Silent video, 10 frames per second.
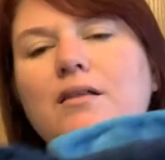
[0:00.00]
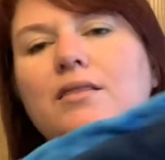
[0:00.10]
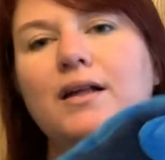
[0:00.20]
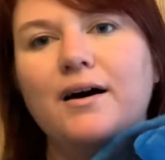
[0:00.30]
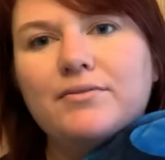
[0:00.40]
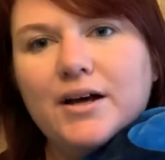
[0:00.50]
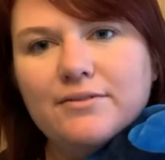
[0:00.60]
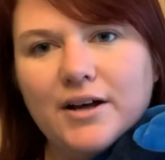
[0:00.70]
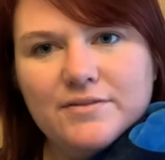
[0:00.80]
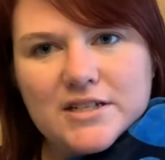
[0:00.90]
Love,
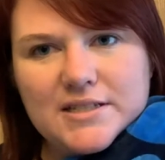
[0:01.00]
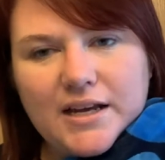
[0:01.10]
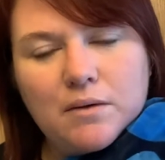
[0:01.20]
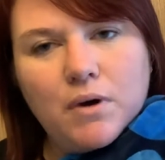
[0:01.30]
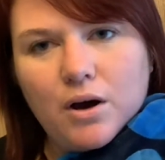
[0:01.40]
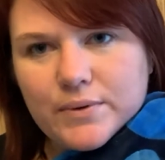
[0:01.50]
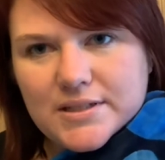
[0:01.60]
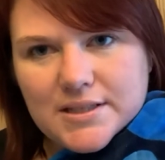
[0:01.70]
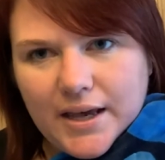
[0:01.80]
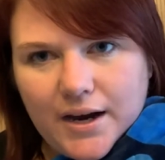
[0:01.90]
love, love Disney. I'm
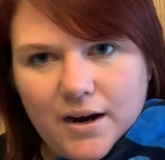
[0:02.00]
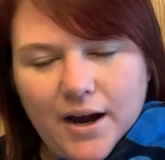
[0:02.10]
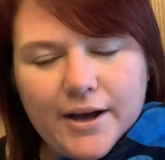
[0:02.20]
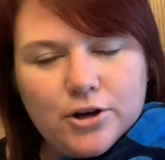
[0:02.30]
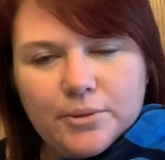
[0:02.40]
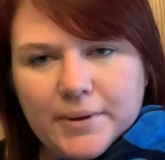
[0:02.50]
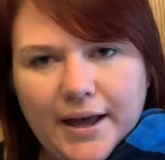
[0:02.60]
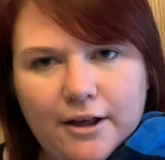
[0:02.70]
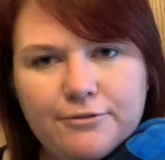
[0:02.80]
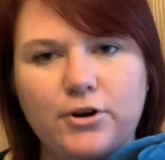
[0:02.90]
always there. I grew up in
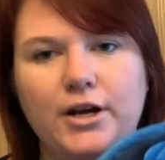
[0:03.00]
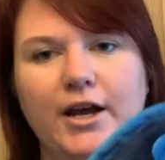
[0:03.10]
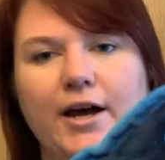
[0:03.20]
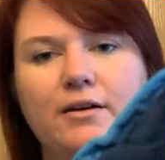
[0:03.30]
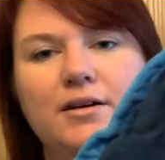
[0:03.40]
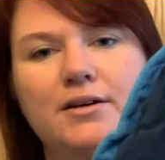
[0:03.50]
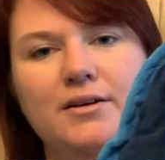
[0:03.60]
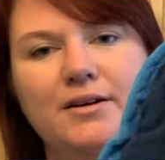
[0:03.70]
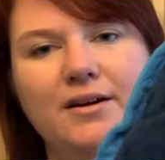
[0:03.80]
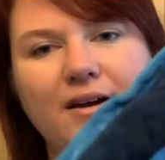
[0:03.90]
California.
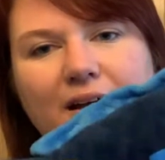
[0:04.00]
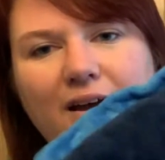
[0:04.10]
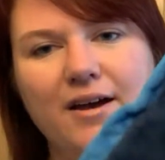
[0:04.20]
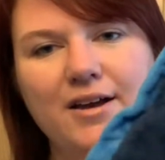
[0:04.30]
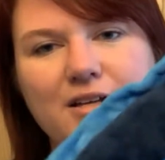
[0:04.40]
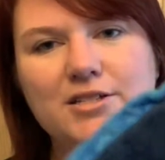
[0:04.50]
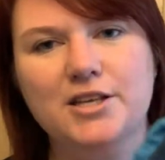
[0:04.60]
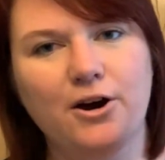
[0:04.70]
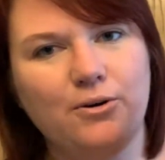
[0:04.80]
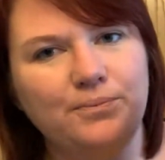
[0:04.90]

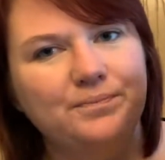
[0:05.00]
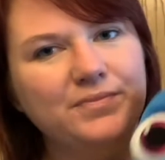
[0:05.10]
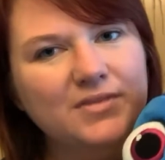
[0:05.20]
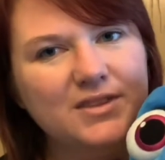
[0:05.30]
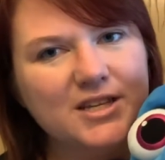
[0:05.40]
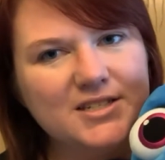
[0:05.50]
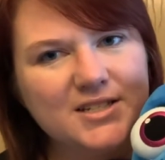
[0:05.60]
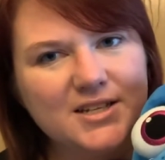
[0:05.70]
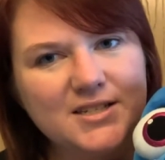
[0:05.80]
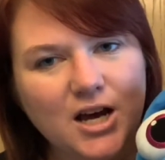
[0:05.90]
So this
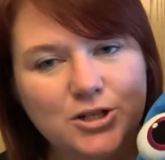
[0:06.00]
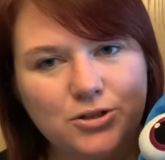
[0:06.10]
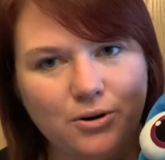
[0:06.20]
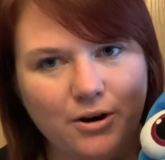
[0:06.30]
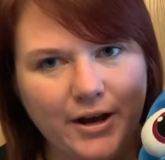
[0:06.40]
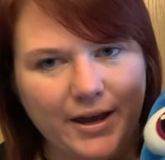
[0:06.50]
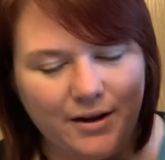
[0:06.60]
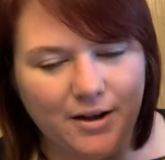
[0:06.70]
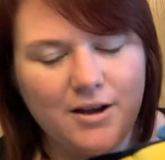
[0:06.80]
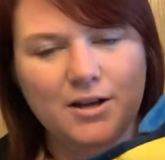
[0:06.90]
is
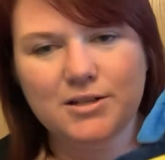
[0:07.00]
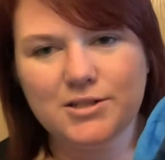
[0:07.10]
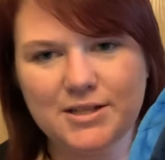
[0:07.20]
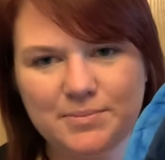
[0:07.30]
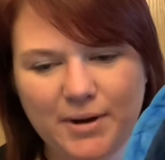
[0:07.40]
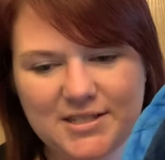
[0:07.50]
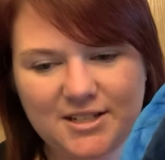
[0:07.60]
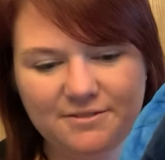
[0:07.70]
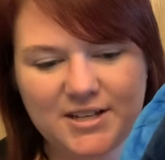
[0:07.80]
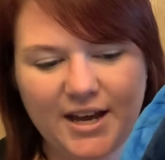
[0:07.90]
Dory. So that's my
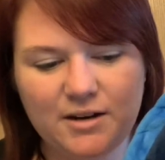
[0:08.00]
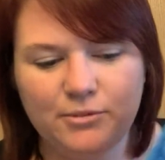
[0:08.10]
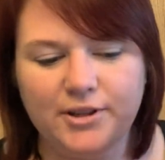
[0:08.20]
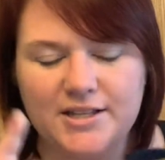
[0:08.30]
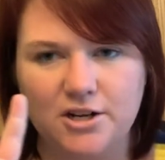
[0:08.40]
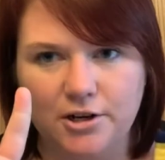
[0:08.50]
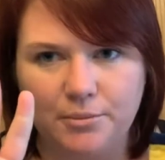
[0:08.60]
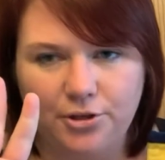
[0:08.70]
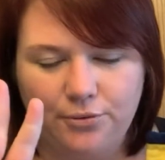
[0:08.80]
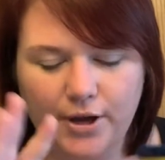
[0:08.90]
stuffed animal. That's our
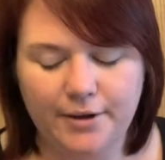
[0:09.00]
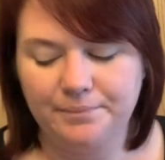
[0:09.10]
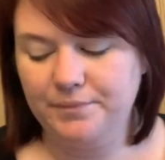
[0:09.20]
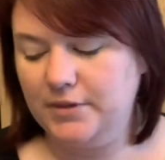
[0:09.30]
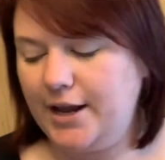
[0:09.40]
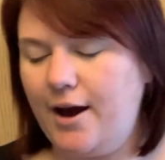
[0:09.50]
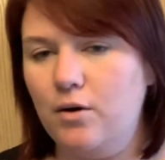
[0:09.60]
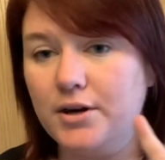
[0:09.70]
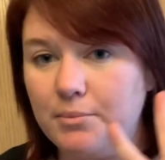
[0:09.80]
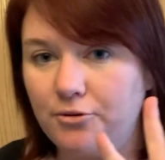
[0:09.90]
number three.
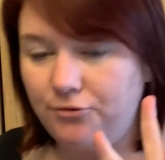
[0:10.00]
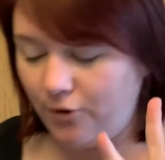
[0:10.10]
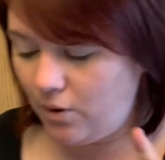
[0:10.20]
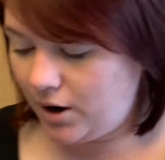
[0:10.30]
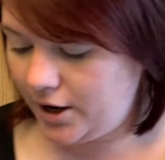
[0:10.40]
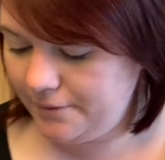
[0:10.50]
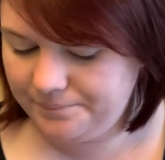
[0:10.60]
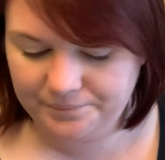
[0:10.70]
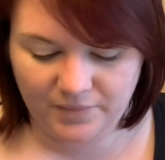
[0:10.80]
Now, number four